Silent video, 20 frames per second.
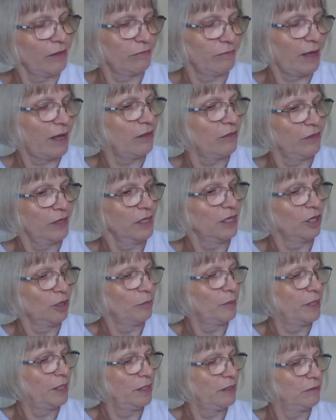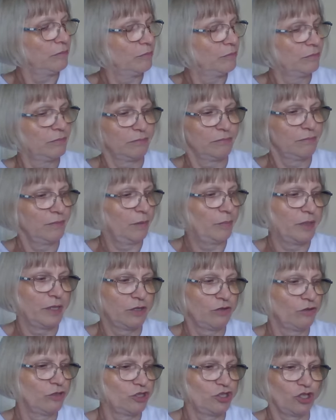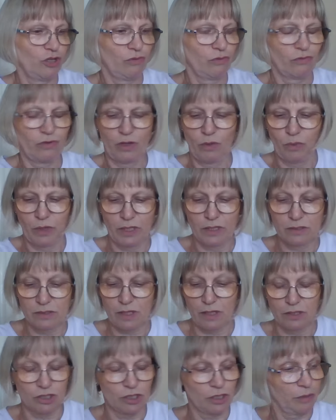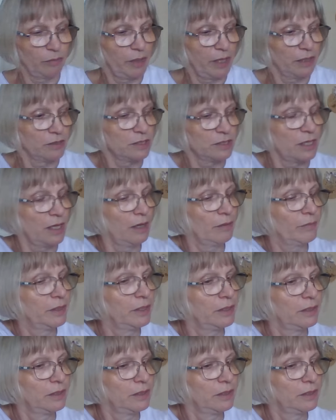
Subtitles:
I think it'll be maybe another 2-3 weeks actually by the time